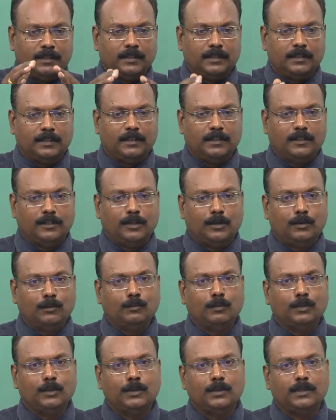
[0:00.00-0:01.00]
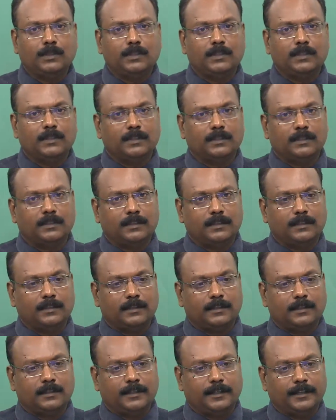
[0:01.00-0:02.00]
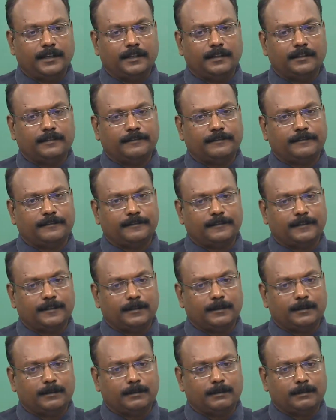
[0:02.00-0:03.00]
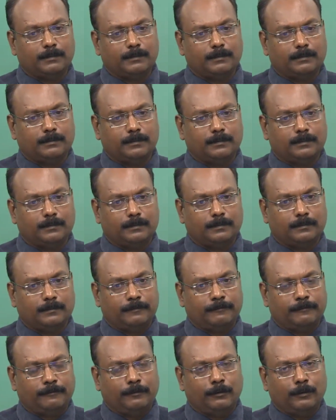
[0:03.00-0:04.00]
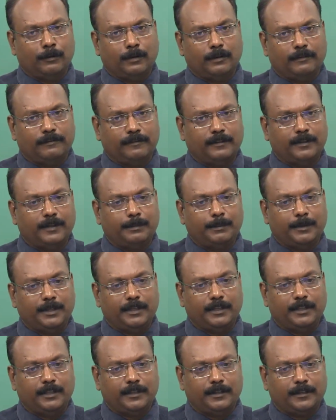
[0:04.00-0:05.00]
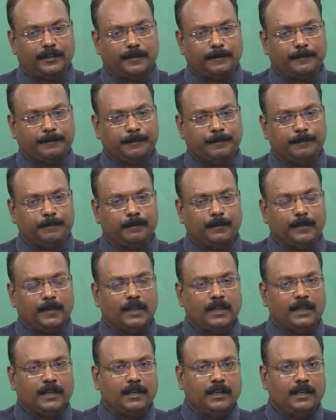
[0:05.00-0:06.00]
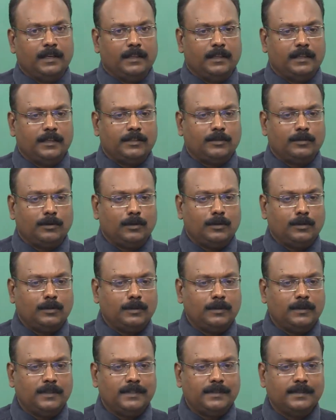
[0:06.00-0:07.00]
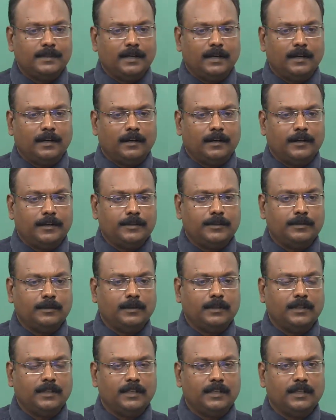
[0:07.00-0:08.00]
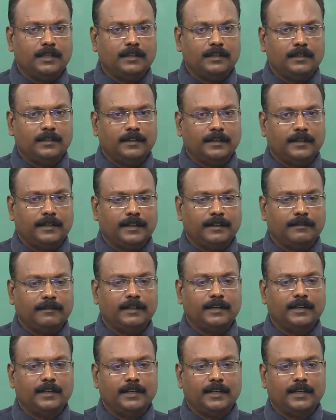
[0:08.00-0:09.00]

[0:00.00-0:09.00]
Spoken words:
the downward kind of flow of communication. There is also this horizontal level